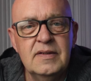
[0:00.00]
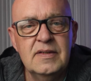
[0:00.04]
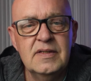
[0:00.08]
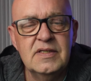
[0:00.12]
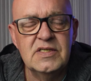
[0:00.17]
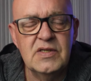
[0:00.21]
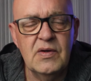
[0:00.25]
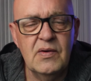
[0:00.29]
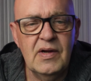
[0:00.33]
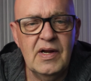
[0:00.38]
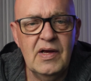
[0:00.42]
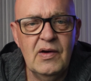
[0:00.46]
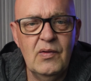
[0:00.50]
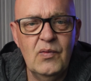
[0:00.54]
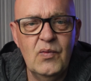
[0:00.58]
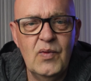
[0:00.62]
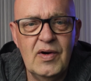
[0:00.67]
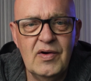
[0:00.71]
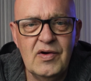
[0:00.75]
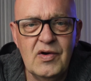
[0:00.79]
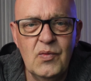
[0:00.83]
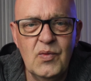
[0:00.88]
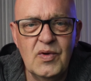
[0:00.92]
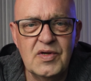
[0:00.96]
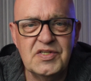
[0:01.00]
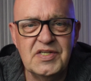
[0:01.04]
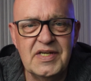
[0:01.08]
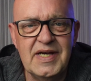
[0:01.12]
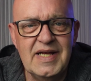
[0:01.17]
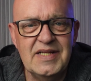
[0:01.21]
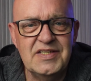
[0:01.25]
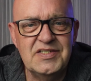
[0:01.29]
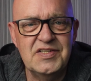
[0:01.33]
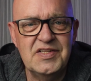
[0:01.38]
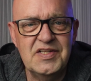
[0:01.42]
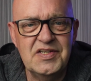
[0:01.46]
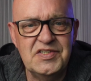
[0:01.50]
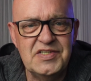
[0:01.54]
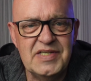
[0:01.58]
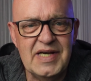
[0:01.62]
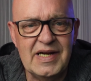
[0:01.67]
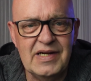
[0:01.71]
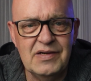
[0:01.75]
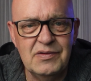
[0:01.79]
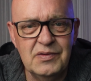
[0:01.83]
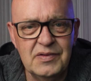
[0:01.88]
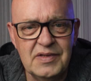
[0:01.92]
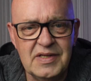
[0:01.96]
So hello and welcome once again to the
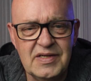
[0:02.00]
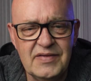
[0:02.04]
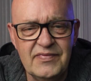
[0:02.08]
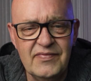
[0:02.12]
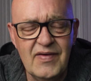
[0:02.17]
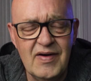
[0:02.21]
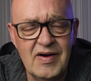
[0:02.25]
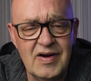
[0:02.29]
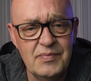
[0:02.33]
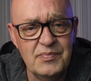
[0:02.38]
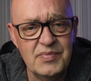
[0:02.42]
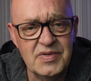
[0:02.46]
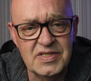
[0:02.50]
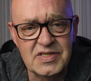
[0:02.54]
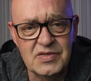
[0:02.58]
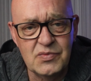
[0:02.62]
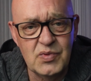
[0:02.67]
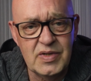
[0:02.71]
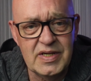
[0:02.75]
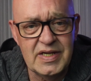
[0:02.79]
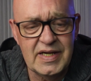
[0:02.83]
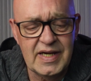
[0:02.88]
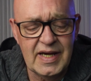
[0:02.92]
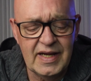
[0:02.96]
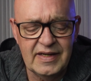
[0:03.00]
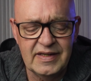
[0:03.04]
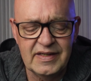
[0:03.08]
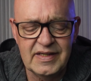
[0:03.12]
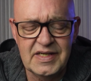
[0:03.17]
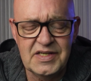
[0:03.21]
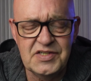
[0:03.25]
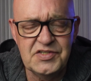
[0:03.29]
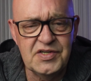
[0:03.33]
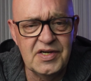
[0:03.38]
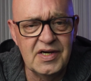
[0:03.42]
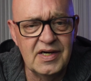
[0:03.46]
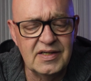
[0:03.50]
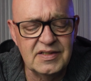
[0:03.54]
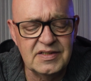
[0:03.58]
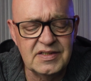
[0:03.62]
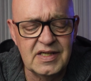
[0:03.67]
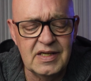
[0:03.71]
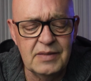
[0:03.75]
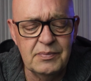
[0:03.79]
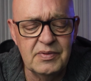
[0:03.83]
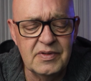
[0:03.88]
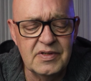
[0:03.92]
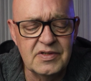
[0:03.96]
channel on this very busy weekend. DJI is
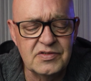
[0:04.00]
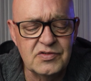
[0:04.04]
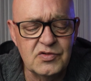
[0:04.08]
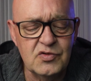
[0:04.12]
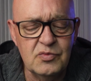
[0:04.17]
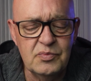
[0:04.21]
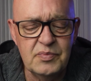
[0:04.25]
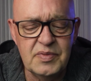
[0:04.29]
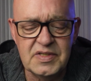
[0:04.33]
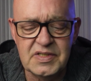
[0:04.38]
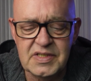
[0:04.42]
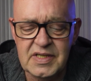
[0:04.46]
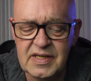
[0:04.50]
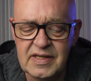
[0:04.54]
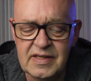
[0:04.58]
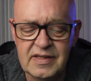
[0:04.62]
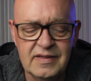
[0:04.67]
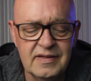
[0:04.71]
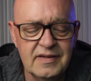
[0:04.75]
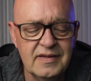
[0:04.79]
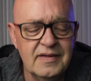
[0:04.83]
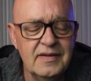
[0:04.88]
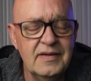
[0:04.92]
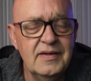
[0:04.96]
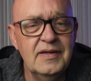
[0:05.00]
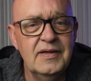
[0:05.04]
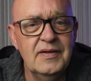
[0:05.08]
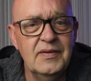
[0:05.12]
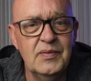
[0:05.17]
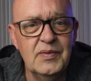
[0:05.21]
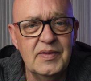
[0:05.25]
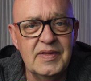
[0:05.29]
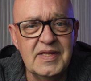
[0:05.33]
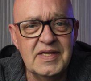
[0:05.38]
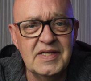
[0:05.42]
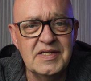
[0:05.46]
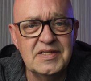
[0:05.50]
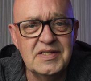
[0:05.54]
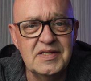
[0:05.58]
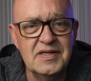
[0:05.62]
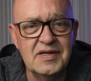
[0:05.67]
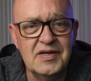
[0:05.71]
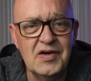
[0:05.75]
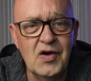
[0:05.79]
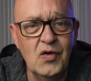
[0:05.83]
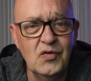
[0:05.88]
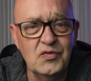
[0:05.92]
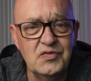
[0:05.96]
keeping us all busy with this
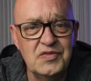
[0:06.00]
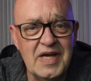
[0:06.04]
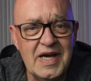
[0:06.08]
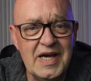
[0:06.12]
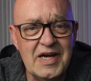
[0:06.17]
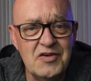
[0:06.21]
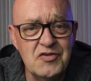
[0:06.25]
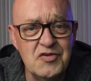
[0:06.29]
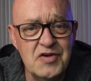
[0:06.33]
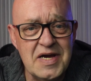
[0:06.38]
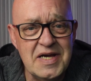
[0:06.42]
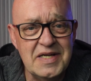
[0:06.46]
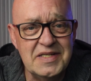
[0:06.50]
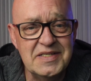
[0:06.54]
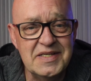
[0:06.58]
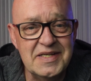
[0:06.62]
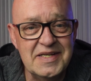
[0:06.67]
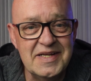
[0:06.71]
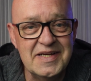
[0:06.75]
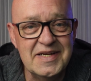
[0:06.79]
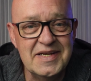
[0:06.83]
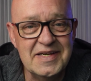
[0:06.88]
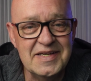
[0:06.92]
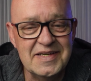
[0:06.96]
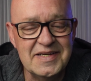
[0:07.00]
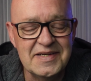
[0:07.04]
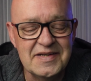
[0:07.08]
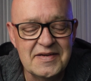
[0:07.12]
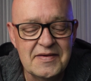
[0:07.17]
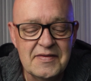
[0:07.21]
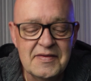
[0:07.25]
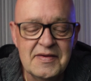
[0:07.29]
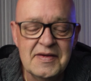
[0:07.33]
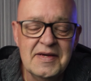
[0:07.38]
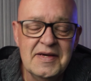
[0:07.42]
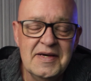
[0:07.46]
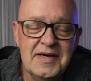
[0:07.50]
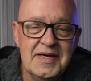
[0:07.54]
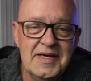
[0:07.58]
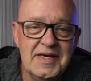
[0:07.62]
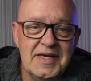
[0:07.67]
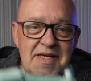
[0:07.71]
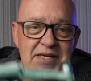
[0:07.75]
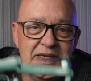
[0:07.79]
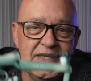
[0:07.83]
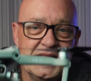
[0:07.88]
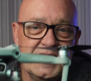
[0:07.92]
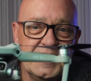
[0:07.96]
content creating.
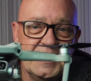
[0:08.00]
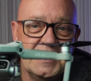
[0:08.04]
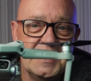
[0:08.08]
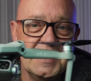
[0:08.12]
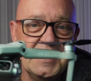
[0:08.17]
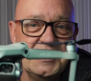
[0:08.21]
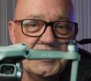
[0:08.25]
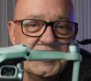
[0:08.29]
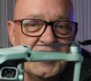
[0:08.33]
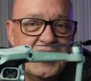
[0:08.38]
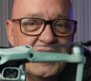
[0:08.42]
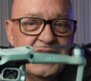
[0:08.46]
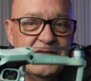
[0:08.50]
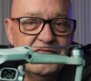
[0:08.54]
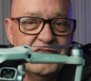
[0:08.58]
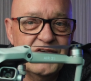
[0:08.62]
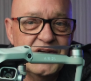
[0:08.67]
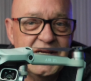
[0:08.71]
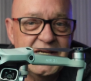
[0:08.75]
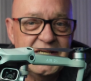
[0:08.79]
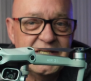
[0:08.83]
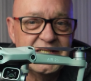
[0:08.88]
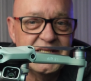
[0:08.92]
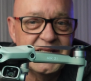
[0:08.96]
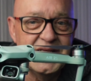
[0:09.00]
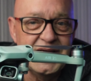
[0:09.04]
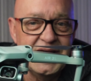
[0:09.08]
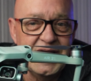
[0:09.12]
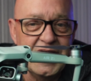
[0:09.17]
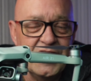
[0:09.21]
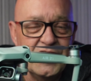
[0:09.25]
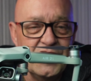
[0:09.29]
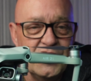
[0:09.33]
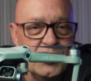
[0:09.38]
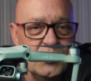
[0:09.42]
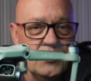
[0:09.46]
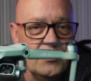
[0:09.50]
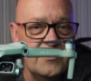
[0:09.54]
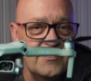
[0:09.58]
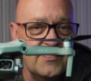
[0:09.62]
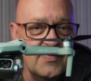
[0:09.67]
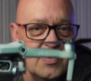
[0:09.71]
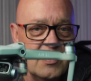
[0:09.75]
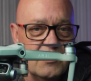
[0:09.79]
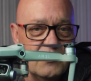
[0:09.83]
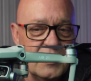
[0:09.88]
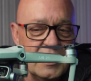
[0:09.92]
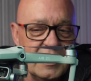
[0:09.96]
DJI have released the new
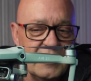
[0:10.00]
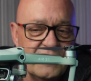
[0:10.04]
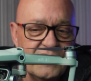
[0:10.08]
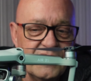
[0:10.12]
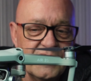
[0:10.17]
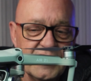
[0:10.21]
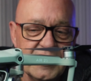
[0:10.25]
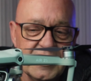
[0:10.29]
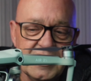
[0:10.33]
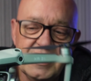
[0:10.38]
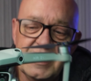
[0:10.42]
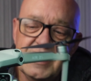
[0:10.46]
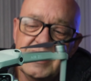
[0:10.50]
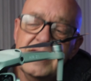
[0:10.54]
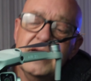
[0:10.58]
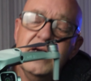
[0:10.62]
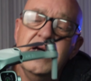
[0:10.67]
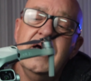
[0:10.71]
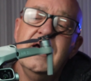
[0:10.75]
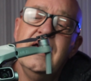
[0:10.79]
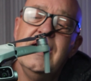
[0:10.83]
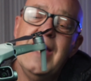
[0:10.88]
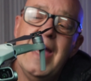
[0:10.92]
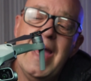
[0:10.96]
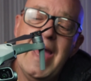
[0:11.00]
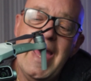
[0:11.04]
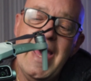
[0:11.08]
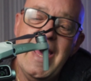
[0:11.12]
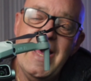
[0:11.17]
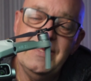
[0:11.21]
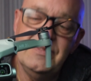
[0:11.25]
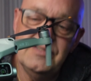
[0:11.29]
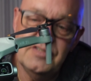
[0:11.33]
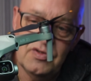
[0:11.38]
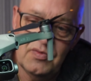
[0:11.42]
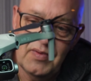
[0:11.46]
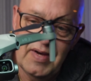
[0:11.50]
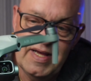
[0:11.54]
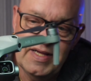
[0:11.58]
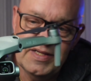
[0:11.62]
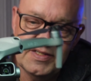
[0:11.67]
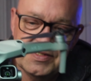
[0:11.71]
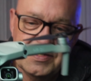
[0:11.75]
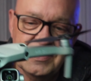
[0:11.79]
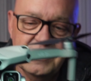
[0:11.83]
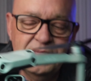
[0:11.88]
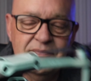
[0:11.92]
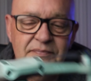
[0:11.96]
firmware for the Air
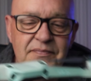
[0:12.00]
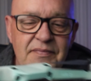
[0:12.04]
2S,